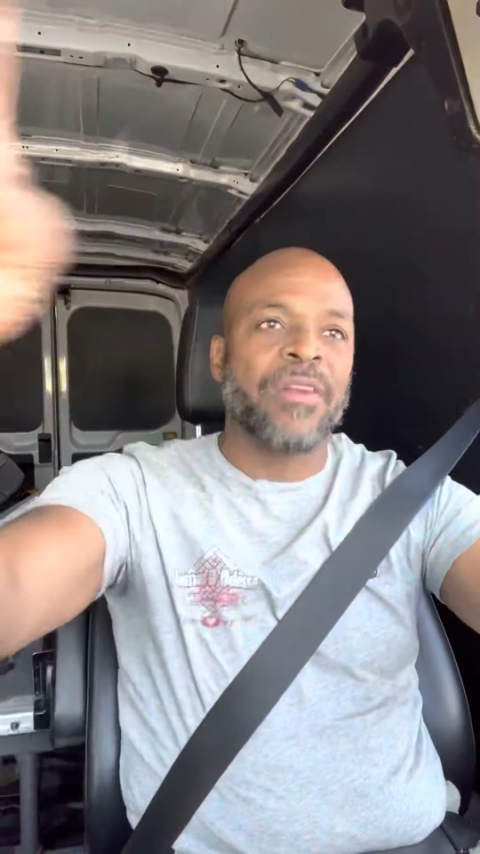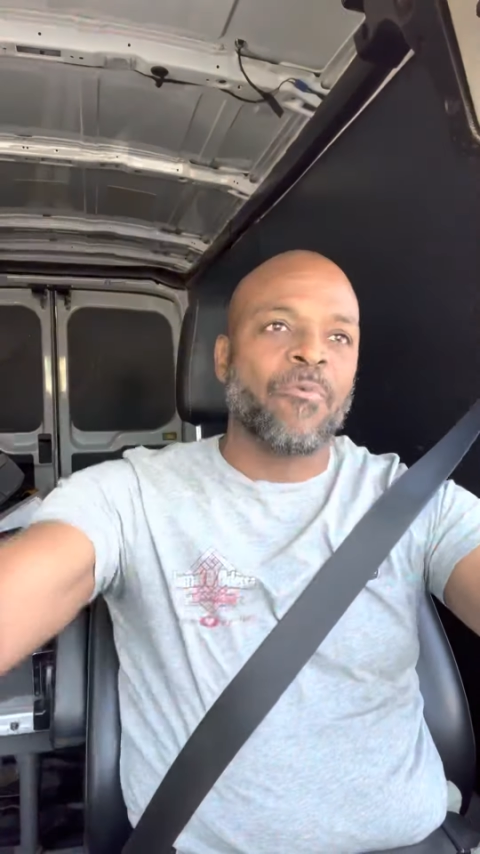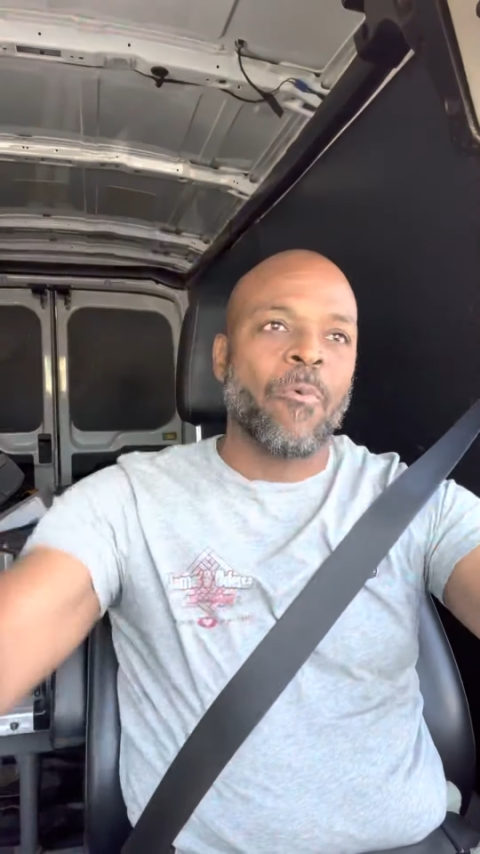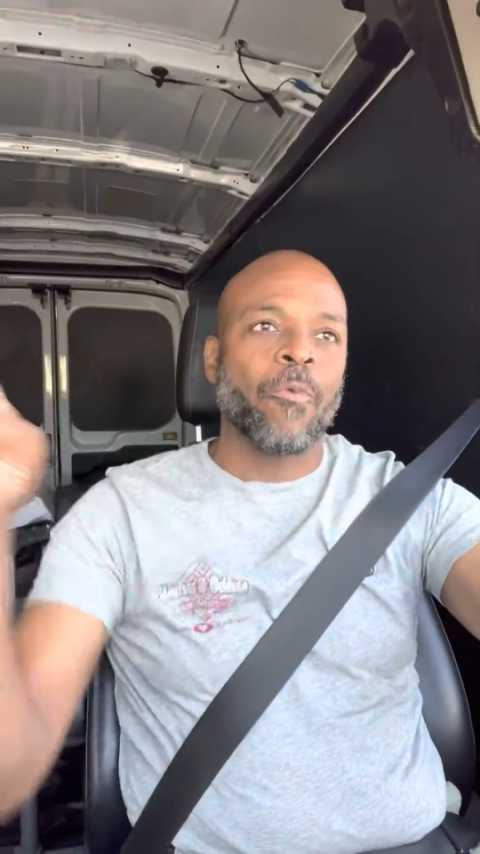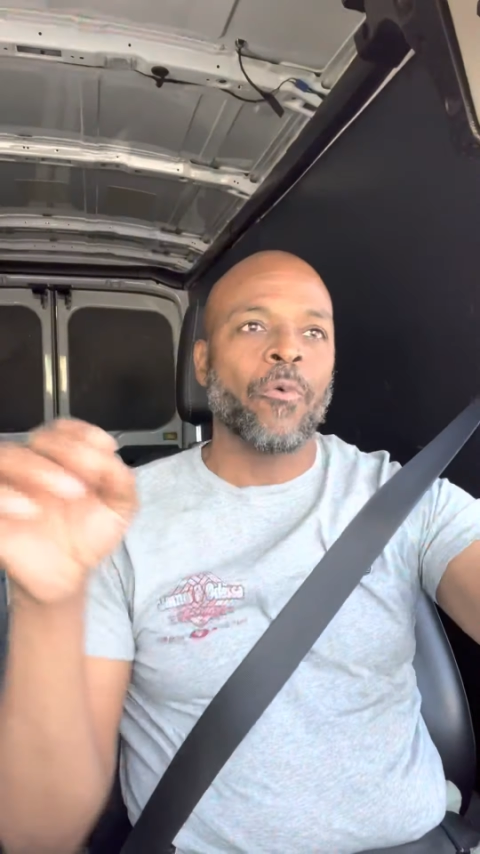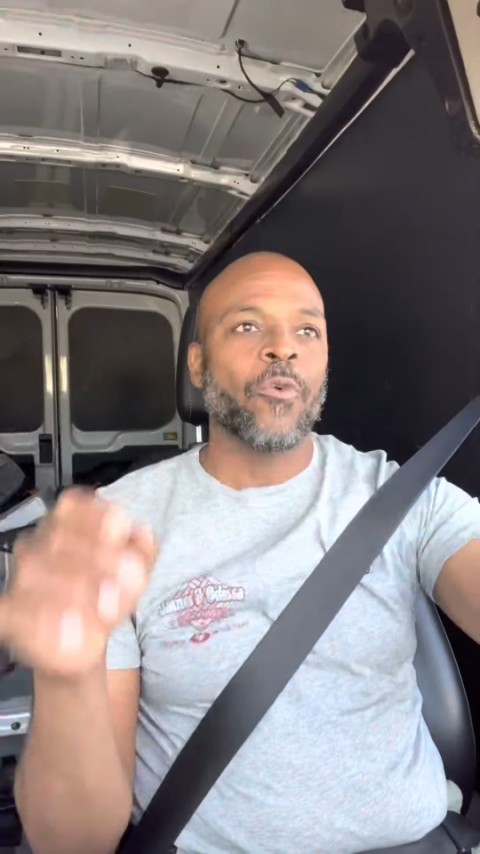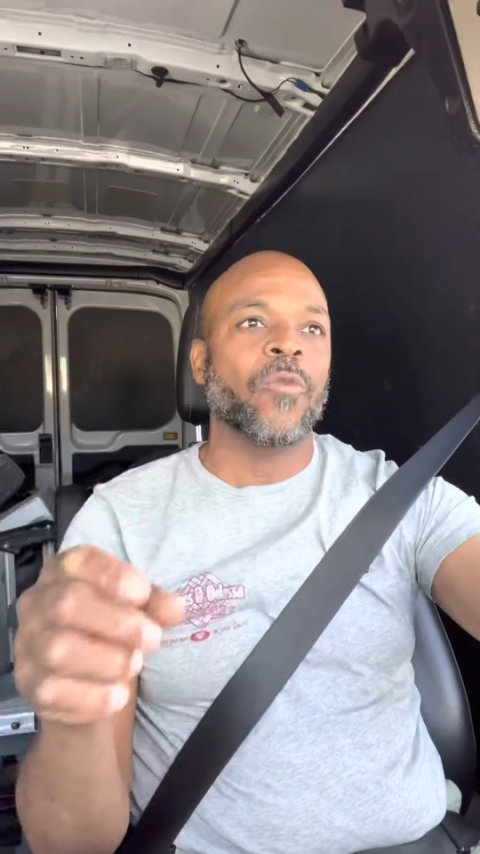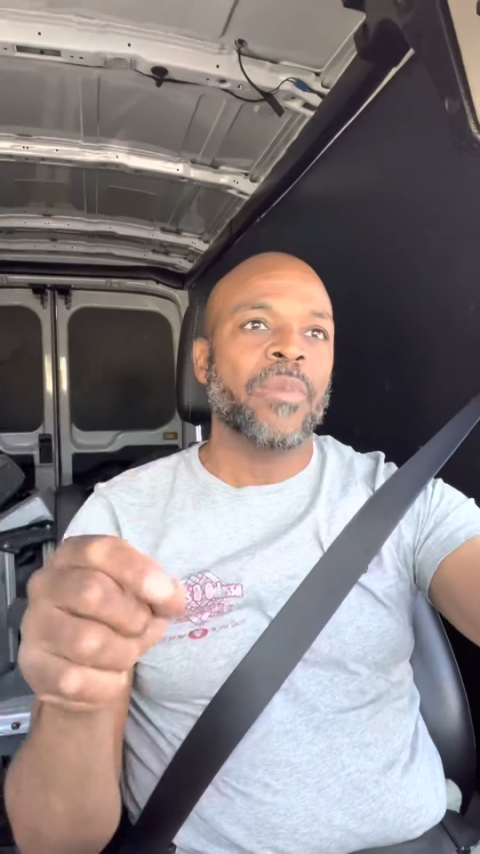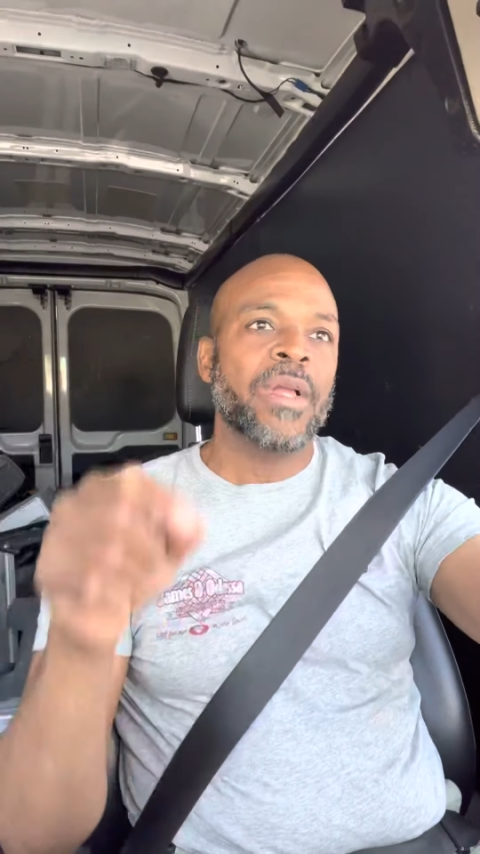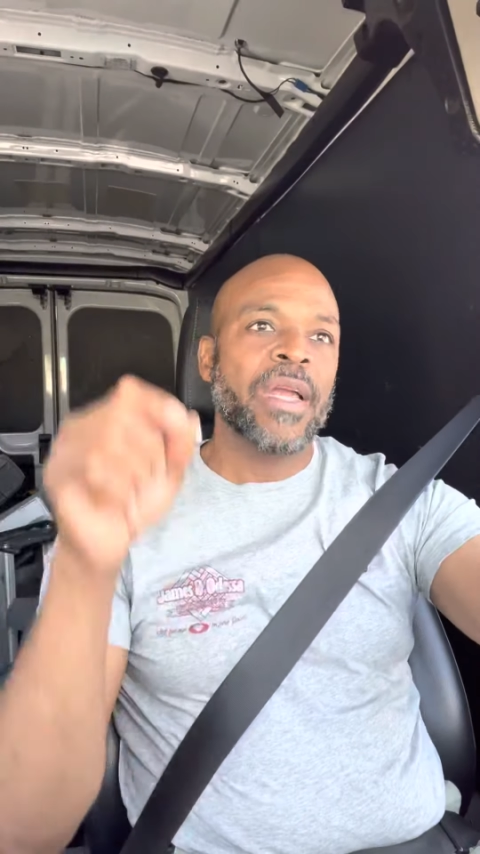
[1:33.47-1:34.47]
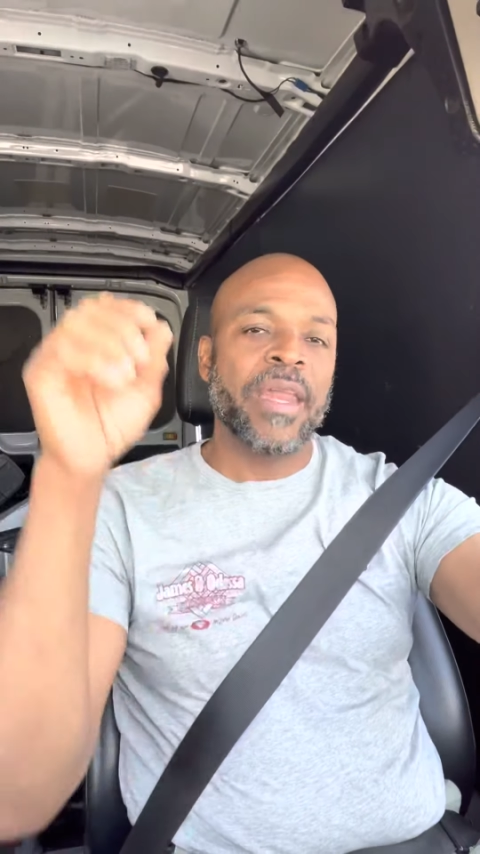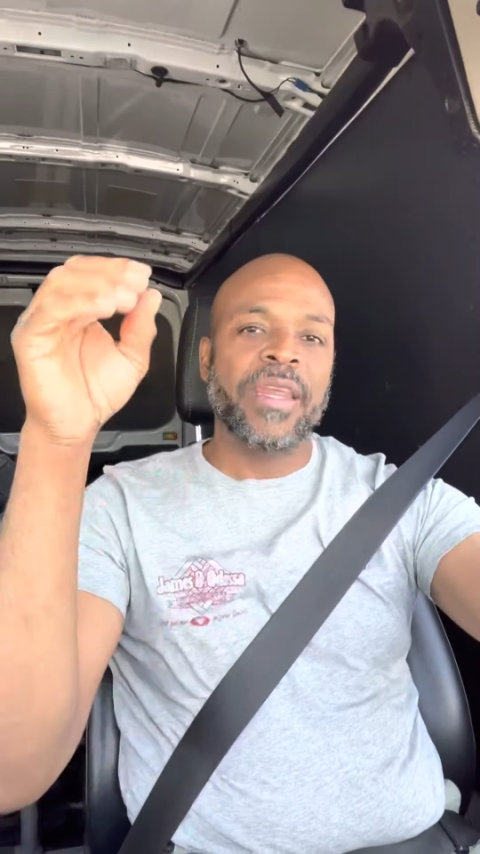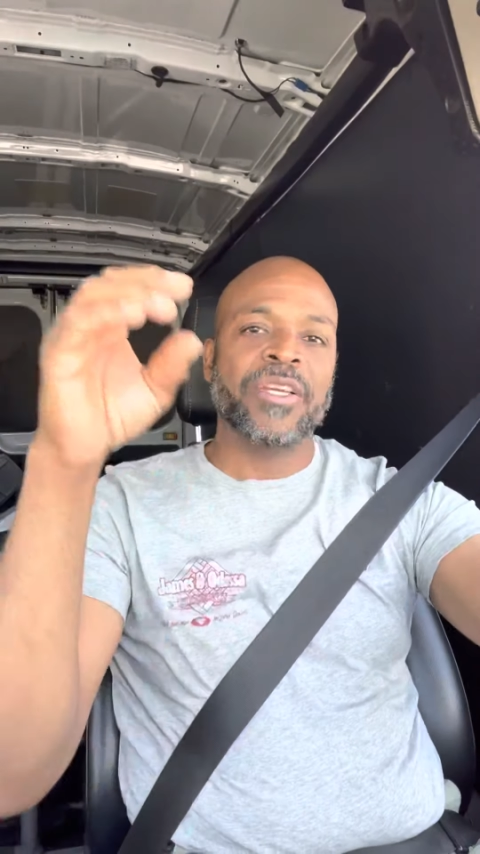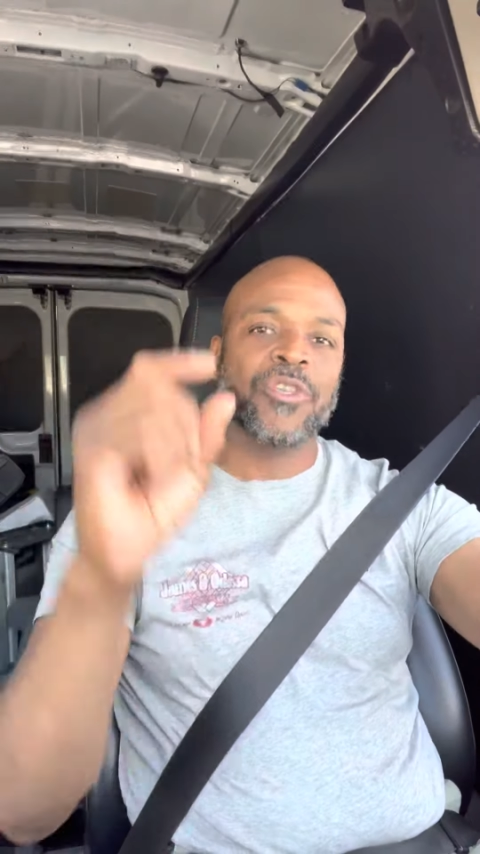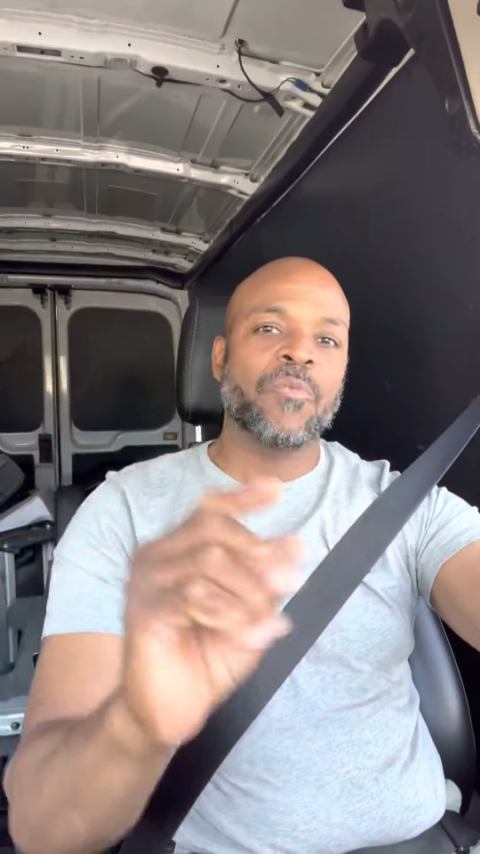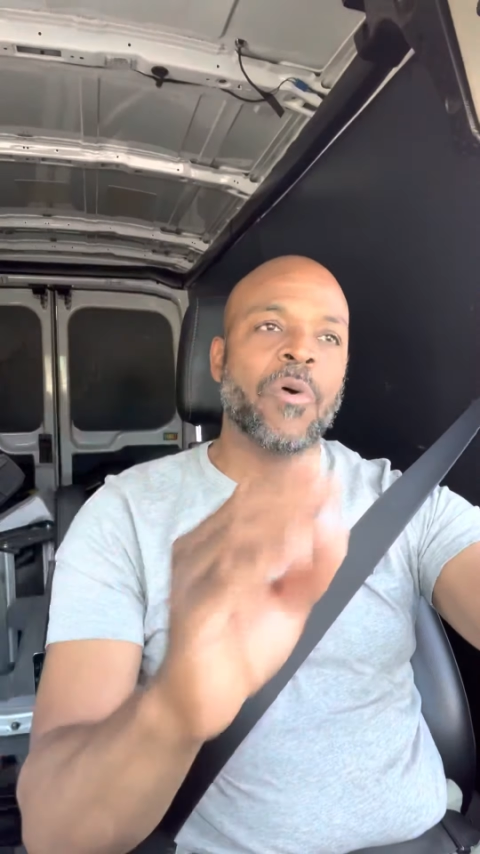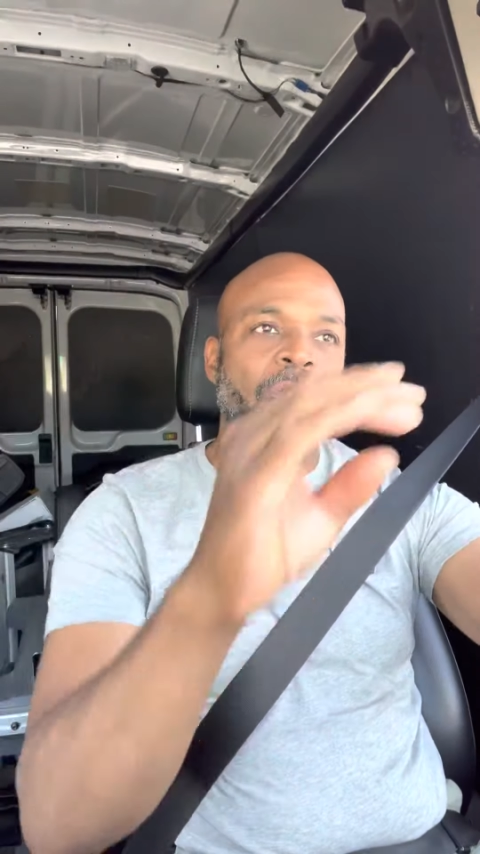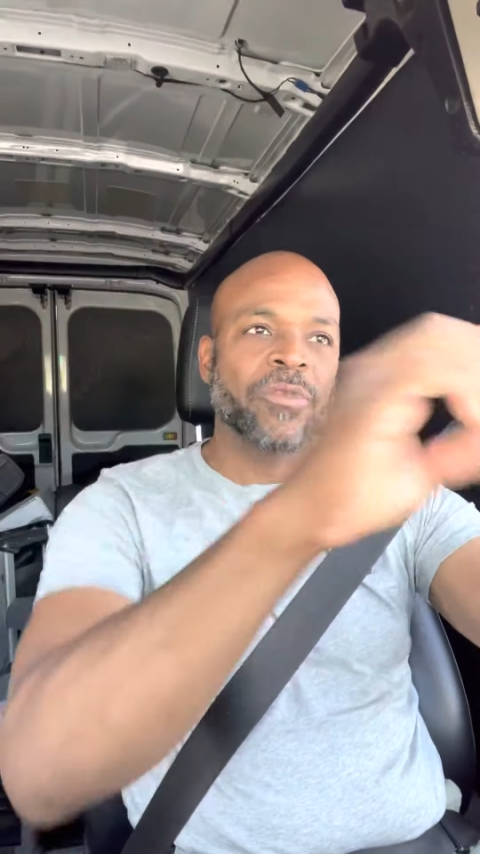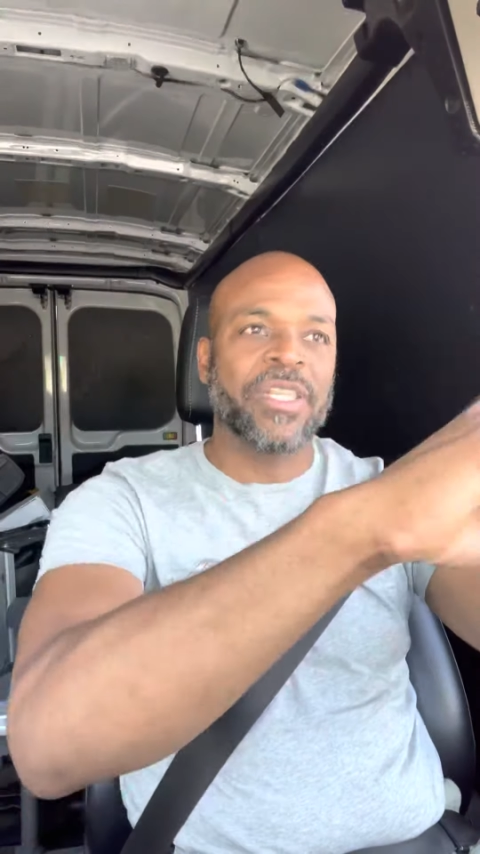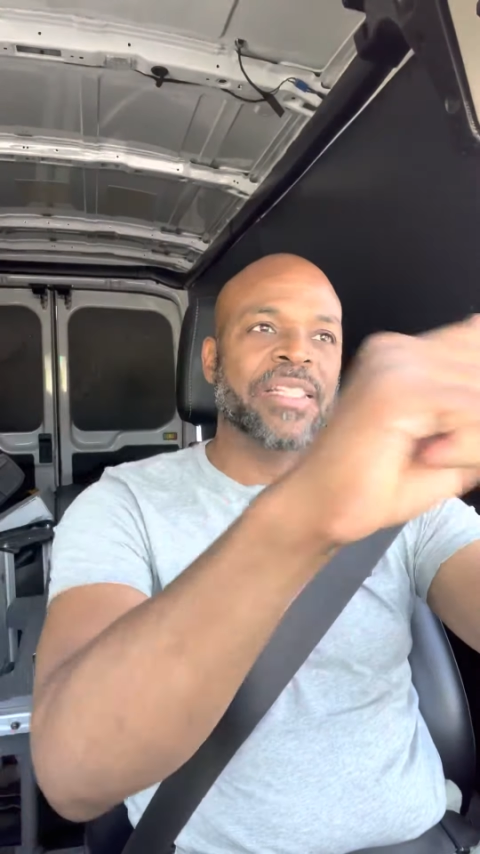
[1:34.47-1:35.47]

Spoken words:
room, and then the shoe mold